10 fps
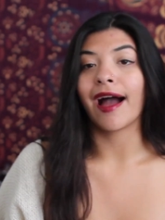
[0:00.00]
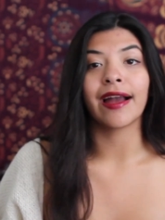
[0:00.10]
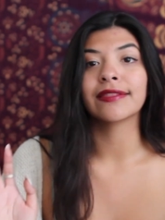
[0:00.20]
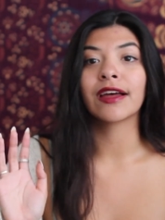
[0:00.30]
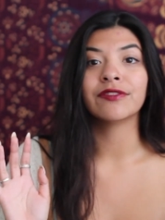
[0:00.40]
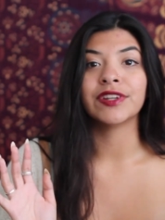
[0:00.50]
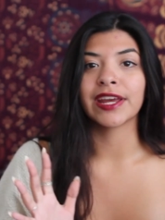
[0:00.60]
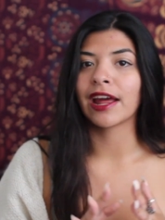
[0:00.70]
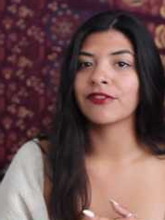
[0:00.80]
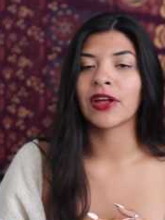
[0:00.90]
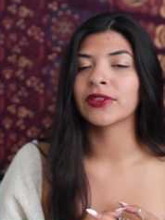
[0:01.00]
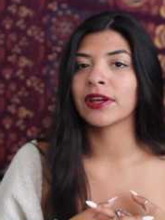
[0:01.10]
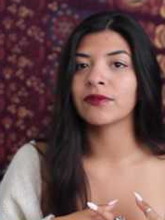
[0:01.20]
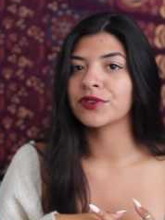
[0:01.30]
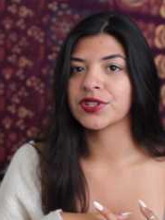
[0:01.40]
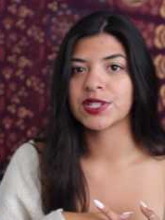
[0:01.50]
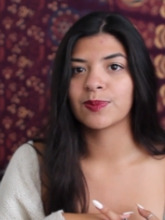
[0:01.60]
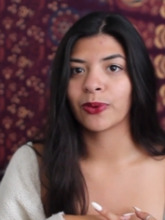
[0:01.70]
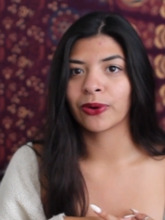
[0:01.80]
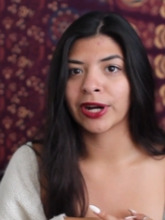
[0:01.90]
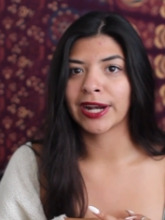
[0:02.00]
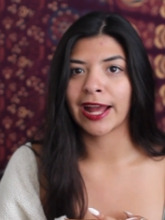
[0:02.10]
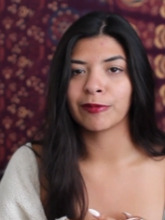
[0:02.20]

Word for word: I loved it. I fell in love with the sport.